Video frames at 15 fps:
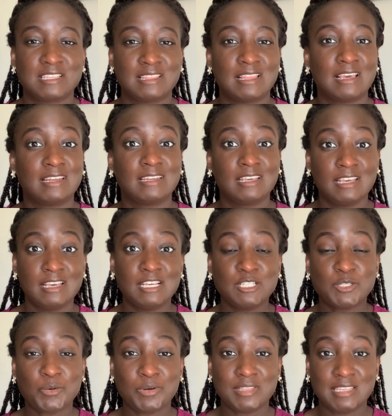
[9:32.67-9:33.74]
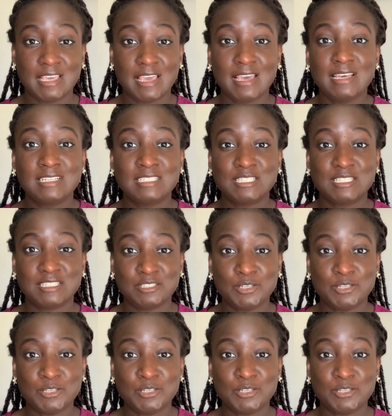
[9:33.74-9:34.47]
And then toward the end,